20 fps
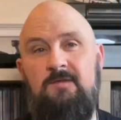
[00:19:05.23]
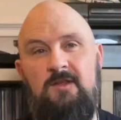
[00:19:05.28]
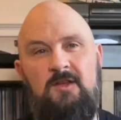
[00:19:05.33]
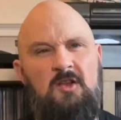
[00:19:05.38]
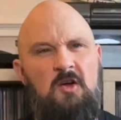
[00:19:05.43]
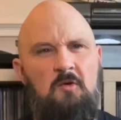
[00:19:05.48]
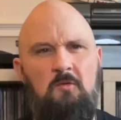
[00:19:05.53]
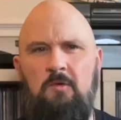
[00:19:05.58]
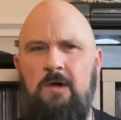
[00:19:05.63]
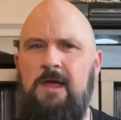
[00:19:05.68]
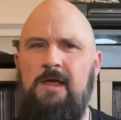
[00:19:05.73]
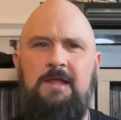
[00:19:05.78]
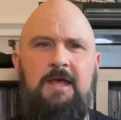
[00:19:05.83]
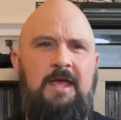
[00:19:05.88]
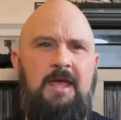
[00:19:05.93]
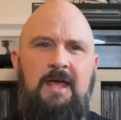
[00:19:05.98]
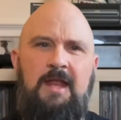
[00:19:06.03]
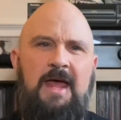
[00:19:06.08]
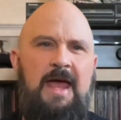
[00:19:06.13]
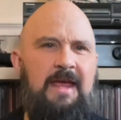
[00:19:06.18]
They're not really
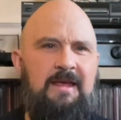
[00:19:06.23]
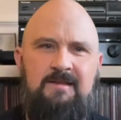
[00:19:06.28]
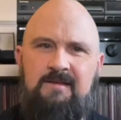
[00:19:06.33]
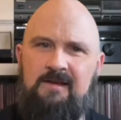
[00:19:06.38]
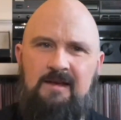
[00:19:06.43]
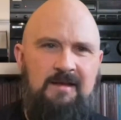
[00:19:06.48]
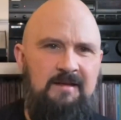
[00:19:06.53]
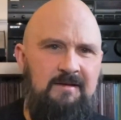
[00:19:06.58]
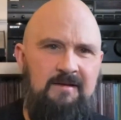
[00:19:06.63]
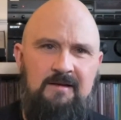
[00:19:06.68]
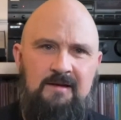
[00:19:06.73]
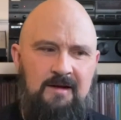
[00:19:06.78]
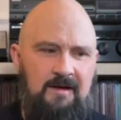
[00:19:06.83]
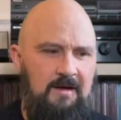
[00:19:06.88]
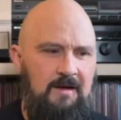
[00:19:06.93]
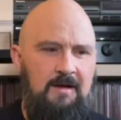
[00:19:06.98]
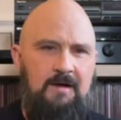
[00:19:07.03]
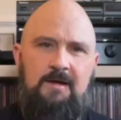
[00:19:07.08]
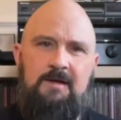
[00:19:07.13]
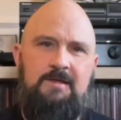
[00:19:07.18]
connected
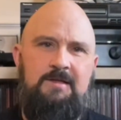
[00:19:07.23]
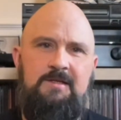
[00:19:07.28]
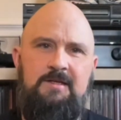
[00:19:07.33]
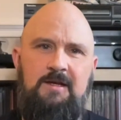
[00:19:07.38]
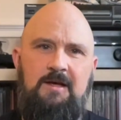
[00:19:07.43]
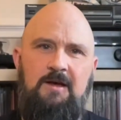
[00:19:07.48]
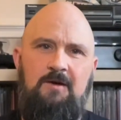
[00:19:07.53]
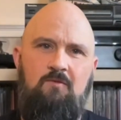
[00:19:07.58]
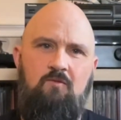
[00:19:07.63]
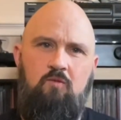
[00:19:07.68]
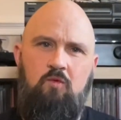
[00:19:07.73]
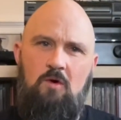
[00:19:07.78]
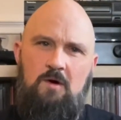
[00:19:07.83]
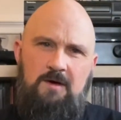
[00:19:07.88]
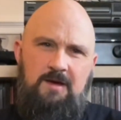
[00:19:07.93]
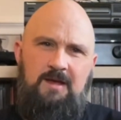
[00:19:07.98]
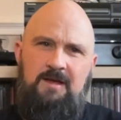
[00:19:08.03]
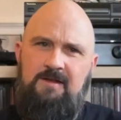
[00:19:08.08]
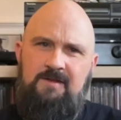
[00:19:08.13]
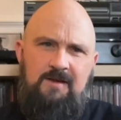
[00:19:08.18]
to
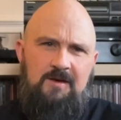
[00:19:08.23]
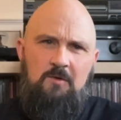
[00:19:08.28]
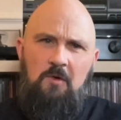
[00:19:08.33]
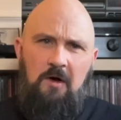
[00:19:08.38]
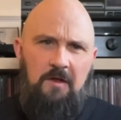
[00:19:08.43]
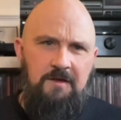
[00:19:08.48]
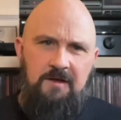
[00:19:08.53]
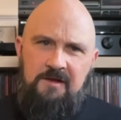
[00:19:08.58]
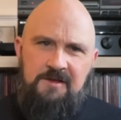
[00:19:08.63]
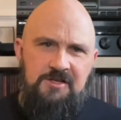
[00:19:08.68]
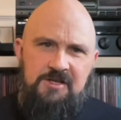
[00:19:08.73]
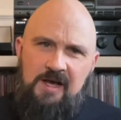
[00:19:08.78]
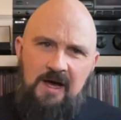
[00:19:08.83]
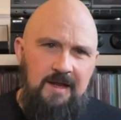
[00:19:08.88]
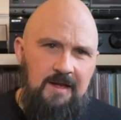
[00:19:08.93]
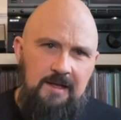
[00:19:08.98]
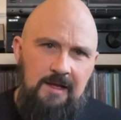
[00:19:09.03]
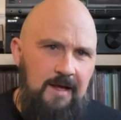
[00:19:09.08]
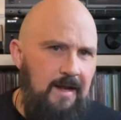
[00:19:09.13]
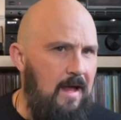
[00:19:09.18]
what you do on your
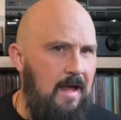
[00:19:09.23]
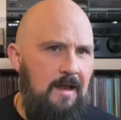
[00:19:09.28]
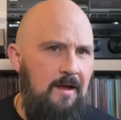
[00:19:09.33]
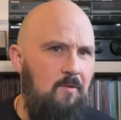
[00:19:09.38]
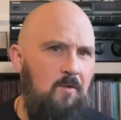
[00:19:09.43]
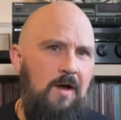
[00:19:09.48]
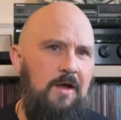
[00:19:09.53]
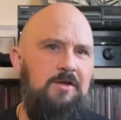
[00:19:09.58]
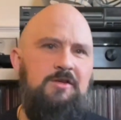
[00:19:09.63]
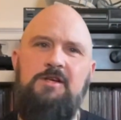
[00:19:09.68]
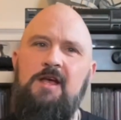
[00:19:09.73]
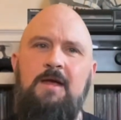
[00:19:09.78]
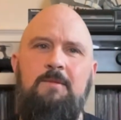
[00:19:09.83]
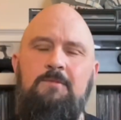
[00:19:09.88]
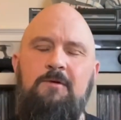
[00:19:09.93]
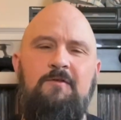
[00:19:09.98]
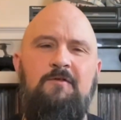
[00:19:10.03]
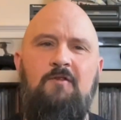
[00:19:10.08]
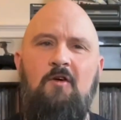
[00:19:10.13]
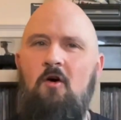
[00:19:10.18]
channel in any way,
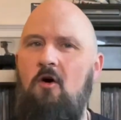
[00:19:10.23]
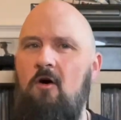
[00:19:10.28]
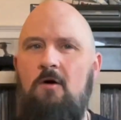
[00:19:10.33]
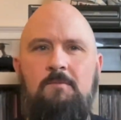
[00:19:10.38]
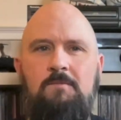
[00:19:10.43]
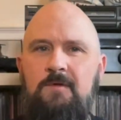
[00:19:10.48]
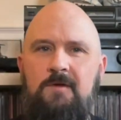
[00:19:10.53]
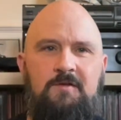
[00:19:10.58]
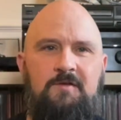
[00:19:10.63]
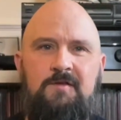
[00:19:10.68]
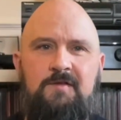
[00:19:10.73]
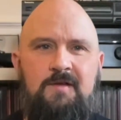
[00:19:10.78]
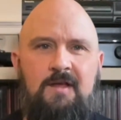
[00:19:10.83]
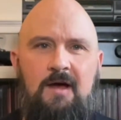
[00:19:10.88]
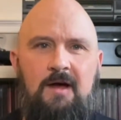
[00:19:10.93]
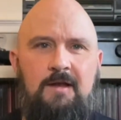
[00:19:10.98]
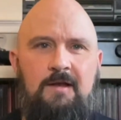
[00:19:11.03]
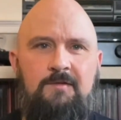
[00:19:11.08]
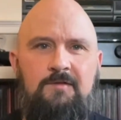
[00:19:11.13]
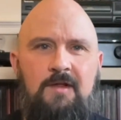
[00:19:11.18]
shape or form. They just
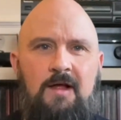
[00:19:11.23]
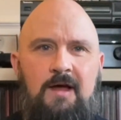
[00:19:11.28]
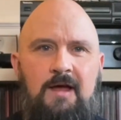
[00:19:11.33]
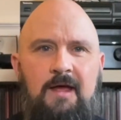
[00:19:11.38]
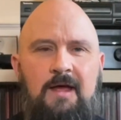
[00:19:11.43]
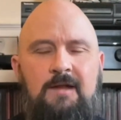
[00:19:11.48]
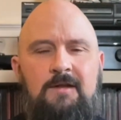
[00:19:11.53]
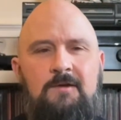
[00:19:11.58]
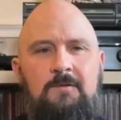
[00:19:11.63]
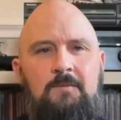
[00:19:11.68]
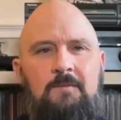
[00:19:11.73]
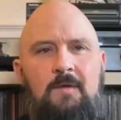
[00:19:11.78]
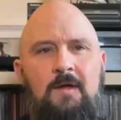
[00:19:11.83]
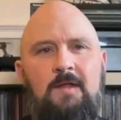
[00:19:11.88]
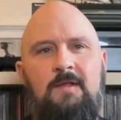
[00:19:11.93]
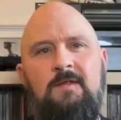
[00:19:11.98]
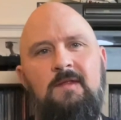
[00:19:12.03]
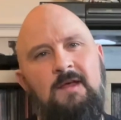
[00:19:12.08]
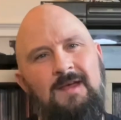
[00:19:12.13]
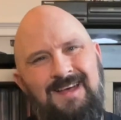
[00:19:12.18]
kind of like end up,
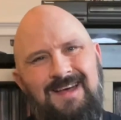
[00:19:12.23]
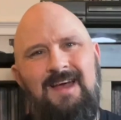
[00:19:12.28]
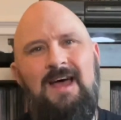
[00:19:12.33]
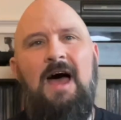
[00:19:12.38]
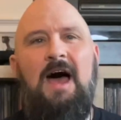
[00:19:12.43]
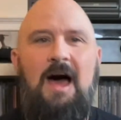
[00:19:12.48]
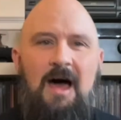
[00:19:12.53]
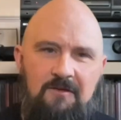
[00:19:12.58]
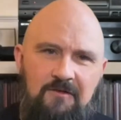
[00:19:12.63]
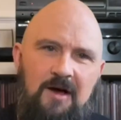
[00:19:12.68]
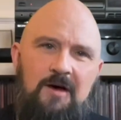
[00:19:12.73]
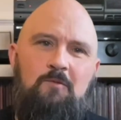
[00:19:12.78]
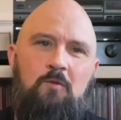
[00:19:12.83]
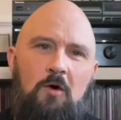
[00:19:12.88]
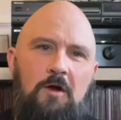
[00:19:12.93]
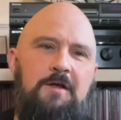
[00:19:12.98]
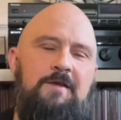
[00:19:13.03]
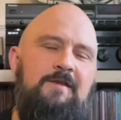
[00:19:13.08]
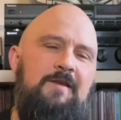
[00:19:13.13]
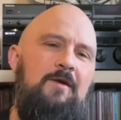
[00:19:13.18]
and I've had
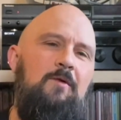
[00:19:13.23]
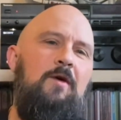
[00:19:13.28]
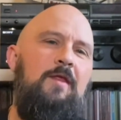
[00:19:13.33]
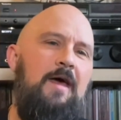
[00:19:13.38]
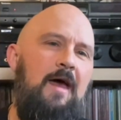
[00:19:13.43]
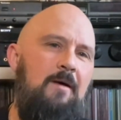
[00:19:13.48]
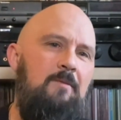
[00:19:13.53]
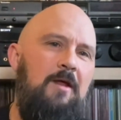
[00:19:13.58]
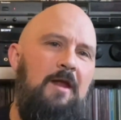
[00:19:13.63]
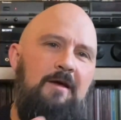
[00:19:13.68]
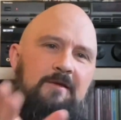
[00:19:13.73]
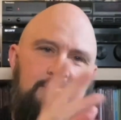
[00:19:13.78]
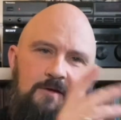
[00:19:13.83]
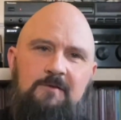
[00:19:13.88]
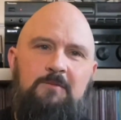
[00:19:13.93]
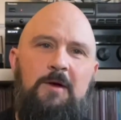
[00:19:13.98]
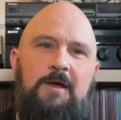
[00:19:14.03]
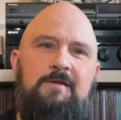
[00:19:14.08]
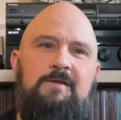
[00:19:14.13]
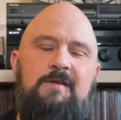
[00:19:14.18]
one or two of them, and I
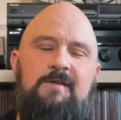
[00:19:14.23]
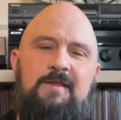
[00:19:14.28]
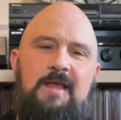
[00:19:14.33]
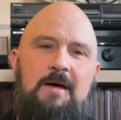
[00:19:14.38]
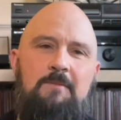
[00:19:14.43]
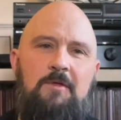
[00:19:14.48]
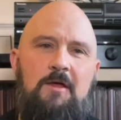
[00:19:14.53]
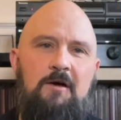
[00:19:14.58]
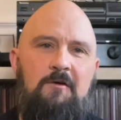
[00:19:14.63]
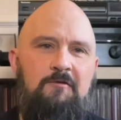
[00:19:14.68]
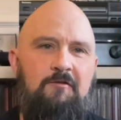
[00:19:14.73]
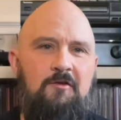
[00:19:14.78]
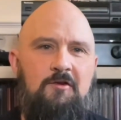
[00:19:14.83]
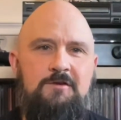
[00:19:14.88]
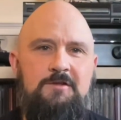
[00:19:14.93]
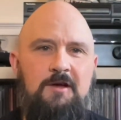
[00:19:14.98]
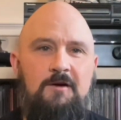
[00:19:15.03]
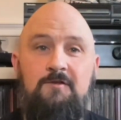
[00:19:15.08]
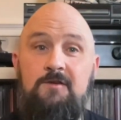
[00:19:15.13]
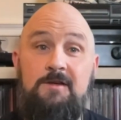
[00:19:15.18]
suspect it's them that have
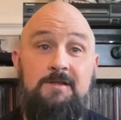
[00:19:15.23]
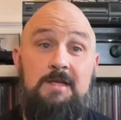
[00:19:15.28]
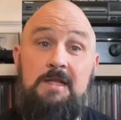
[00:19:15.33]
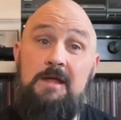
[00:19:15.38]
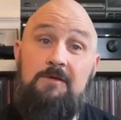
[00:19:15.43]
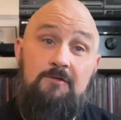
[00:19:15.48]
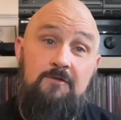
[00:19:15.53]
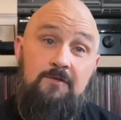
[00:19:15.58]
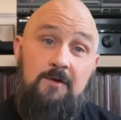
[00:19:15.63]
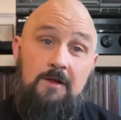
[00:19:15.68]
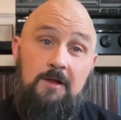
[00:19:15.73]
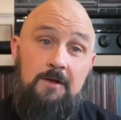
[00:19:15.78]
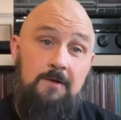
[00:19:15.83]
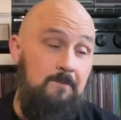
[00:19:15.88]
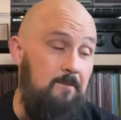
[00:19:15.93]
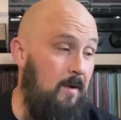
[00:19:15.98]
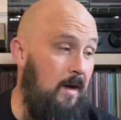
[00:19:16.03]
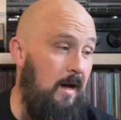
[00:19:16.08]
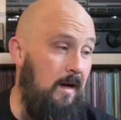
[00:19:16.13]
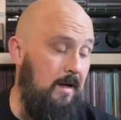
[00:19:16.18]
fucked off because I never followed
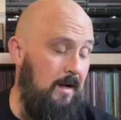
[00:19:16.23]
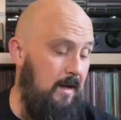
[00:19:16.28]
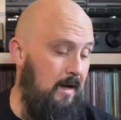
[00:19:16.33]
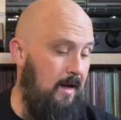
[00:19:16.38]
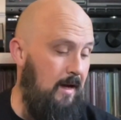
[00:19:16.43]
them back.